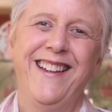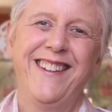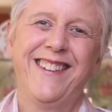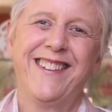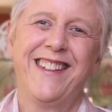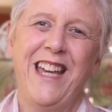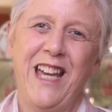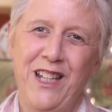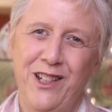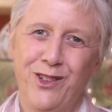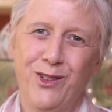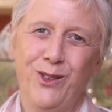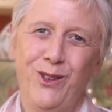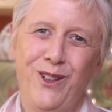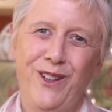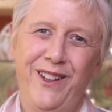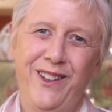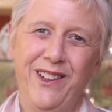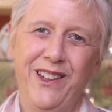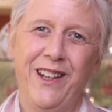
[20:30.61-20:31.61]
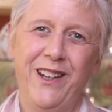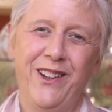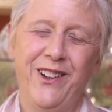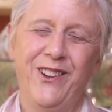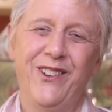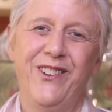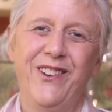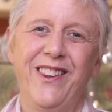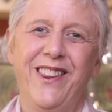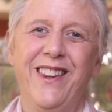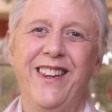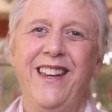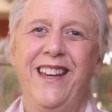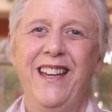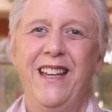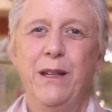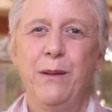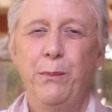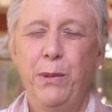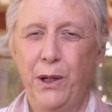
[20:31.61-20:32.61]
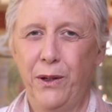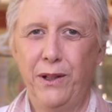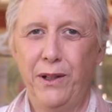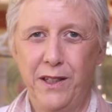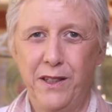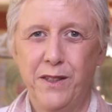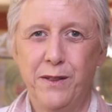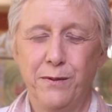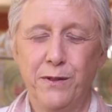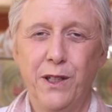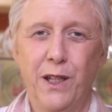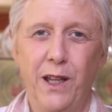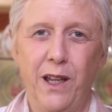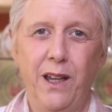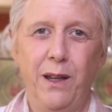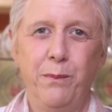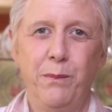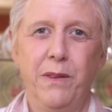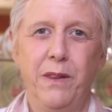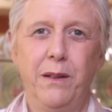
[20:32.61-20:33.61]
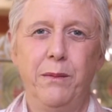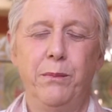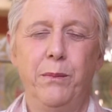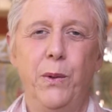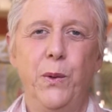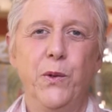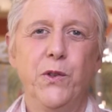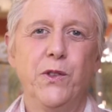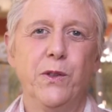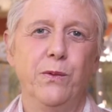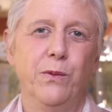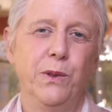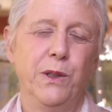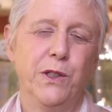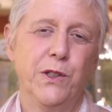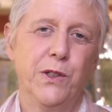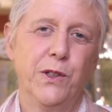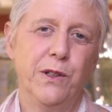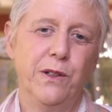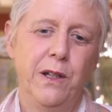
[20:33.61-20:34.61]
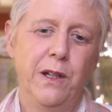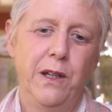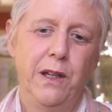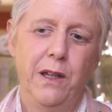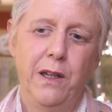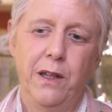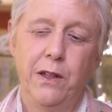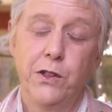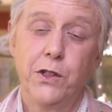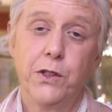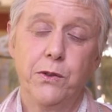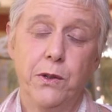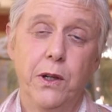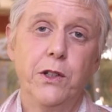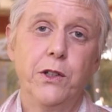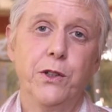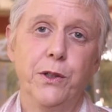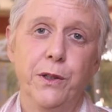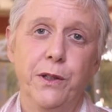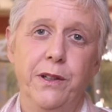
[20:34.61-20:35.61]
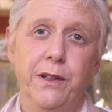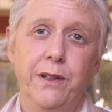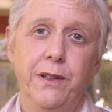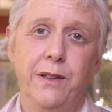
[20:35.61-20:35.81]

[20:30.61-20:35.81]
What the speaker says: schedule, with periods of time that most of which are structured.